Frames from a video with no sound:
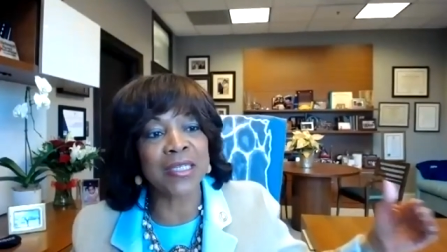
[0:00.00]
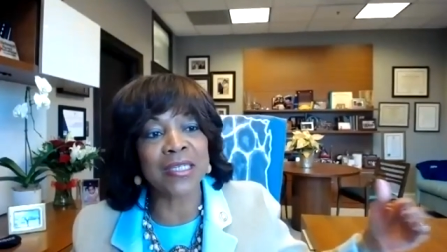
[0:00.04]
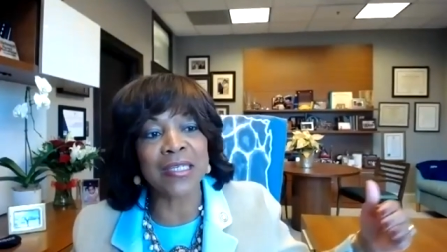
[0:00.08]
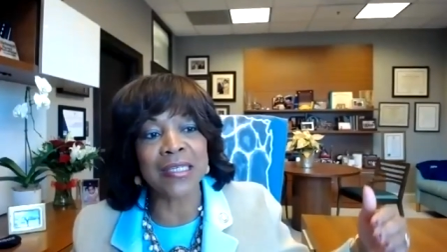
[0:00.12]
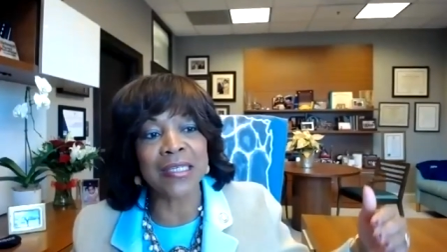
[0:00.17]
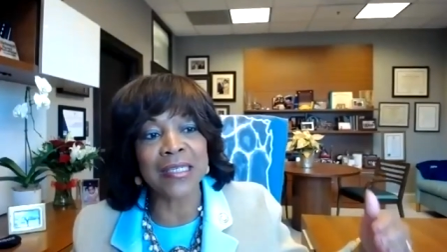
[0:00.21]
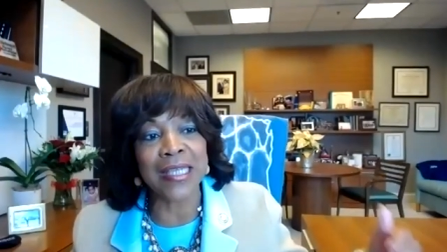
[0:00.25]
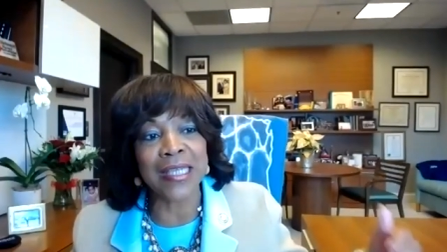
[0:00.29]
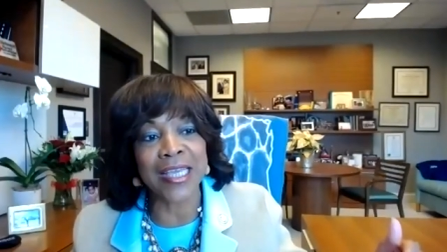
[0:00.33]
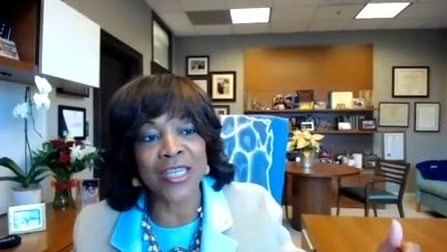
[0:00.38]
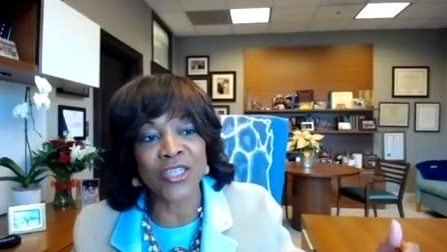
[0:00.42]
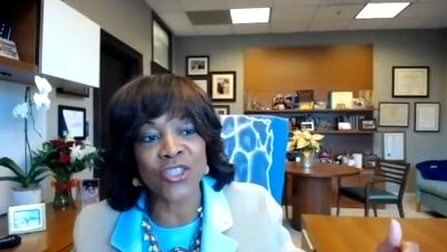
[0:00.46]

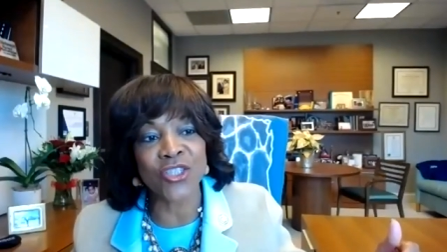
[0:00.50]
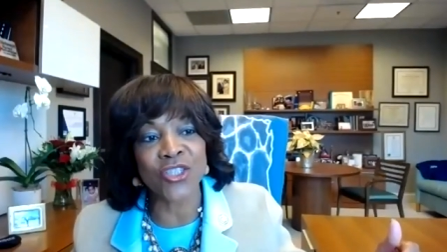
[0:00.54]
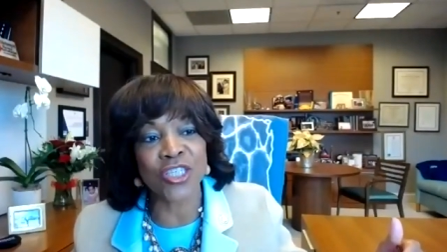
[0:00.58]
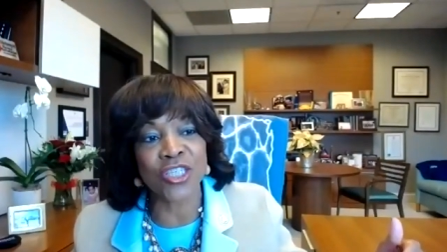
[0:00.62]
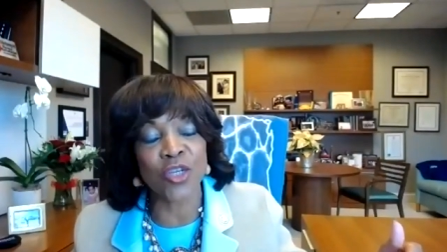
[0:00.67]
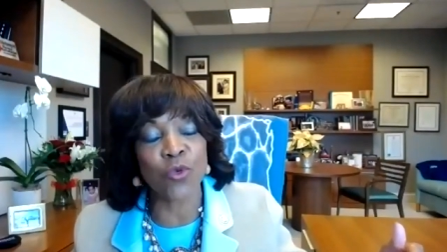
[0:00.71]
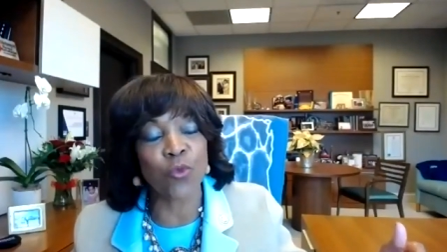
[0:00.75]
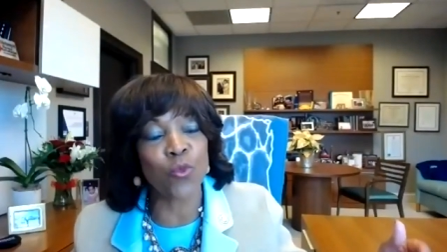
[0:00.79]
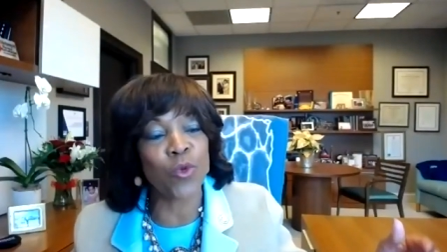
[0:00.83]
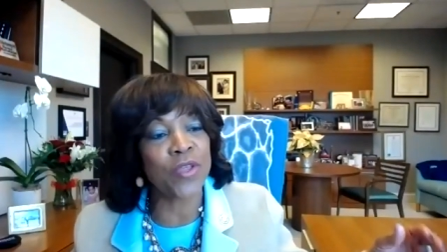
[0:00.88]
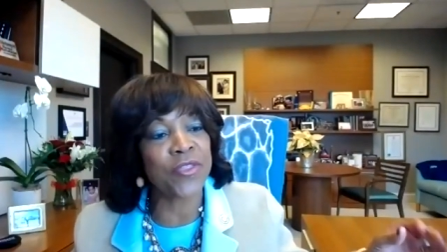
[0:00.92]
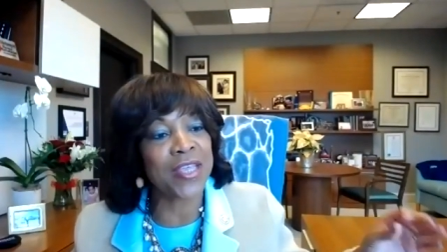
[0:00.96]
collection,
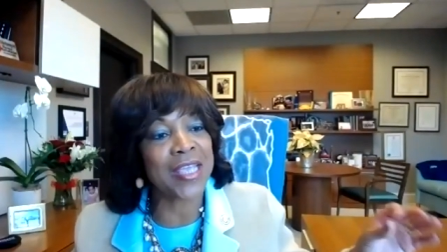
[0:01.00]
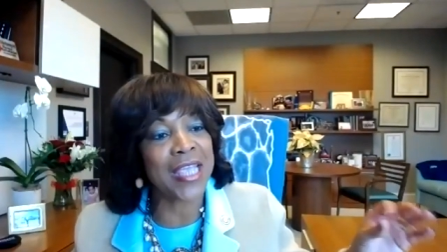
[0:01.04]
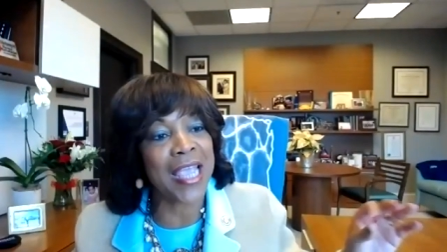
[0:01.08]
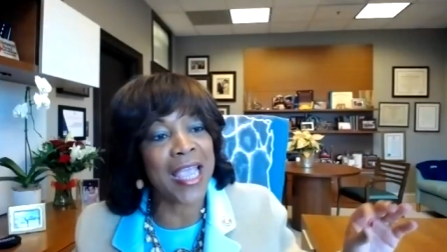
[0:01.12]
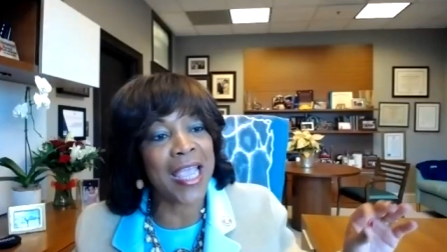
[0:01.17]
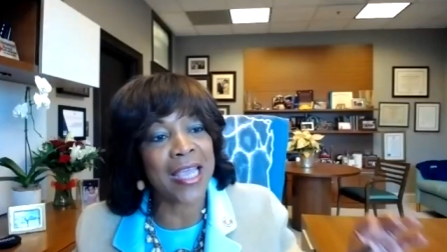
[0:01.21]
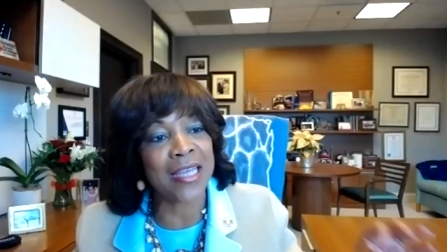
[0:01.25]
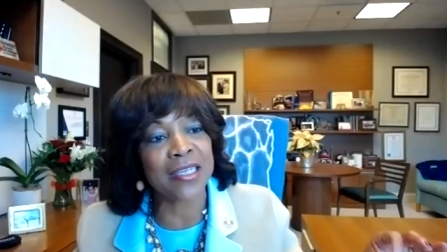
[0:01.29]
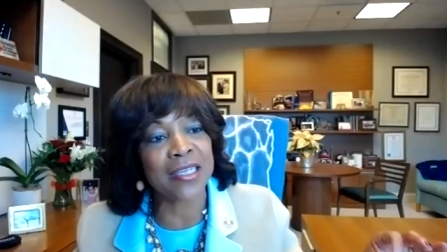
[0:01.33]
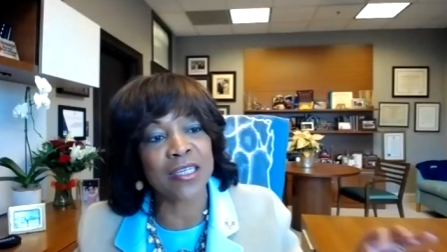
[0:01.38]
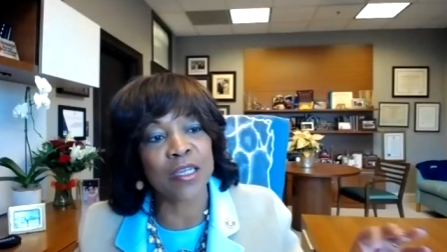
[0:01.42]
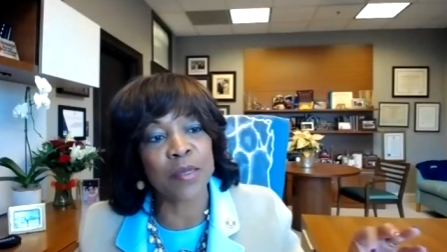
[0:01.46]
and where they
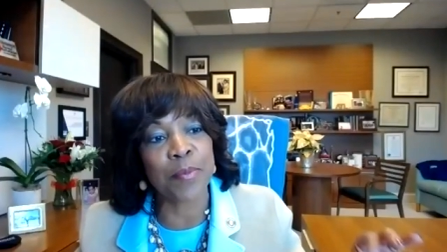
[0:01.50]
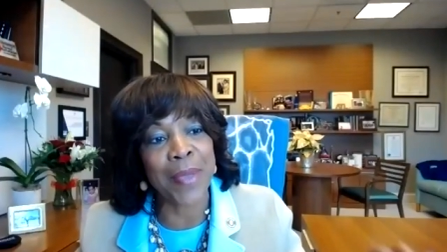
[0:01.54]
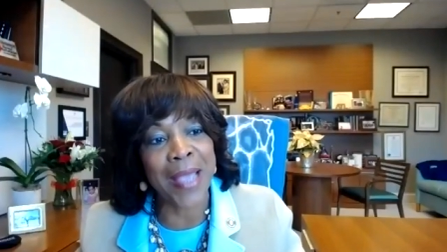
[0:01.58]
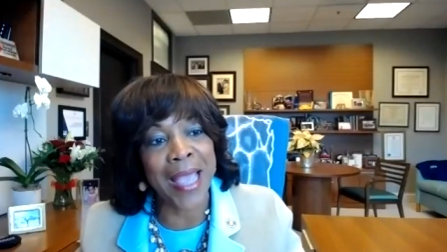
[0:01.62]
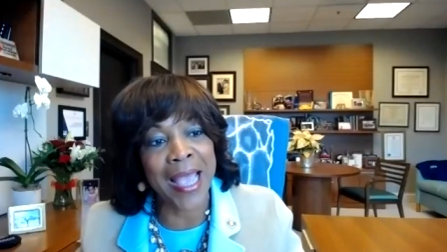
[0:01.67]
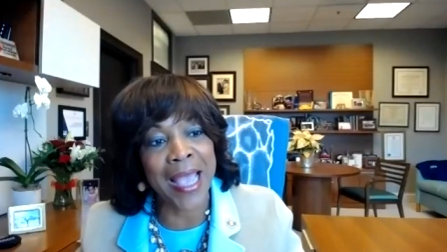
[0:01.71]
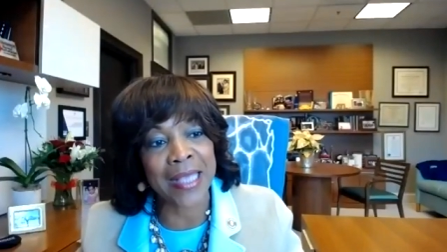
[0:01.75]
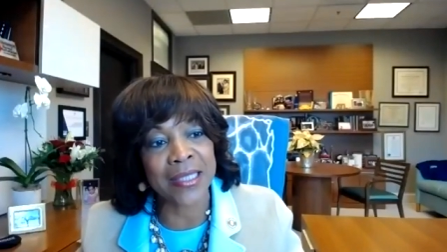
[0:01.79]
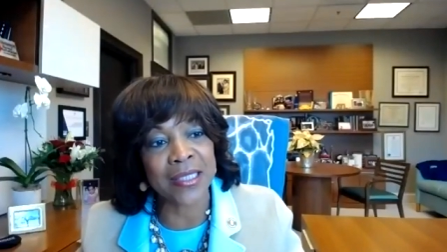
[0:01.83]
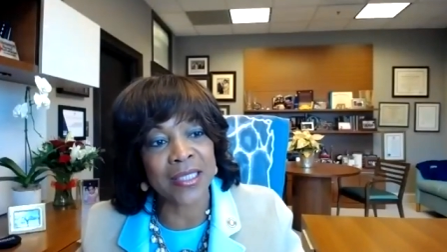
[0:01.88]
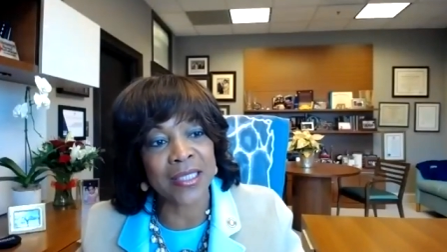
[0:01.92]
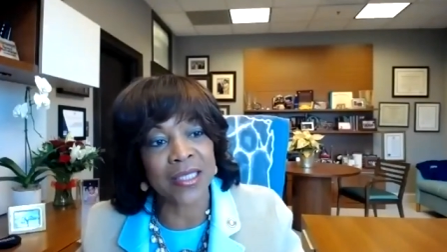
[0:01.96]
had the
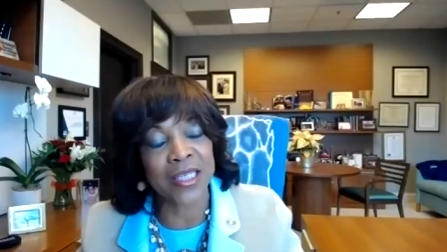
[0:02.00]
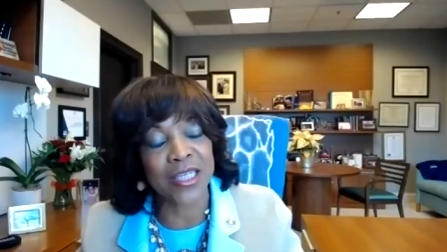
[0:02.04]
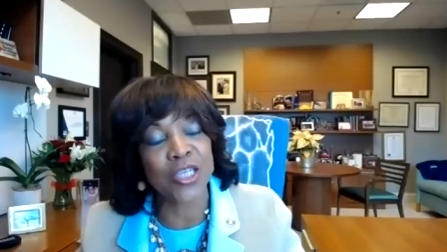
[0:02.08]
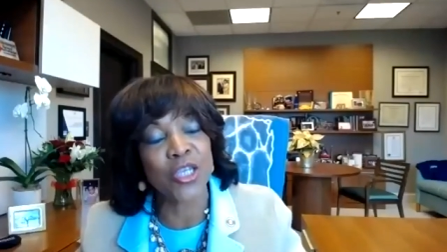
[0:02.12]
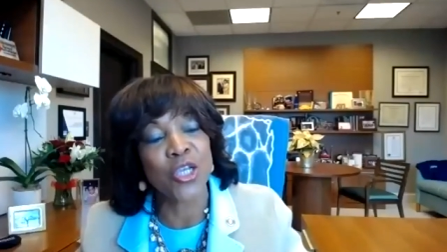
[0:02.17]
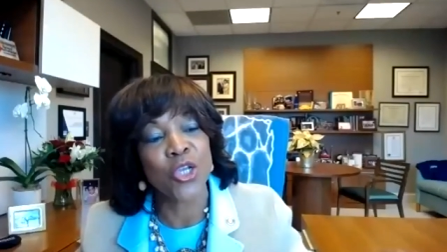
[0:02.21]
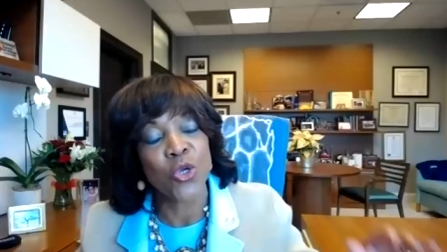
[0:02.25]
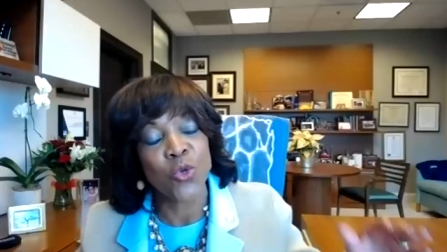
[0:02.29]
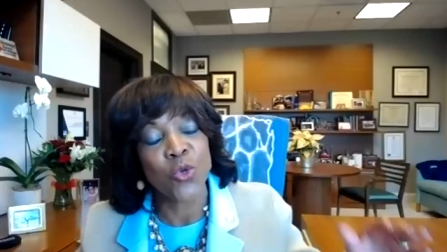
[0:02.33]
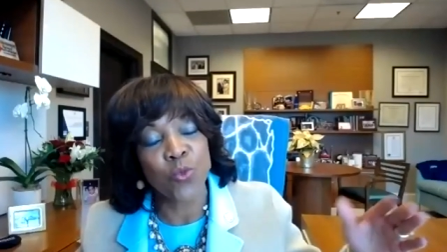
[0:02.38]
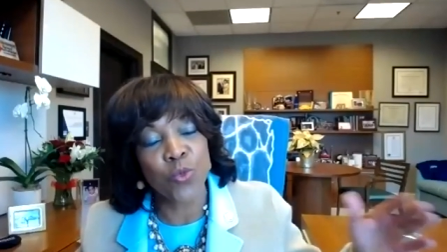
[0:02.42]
capacity,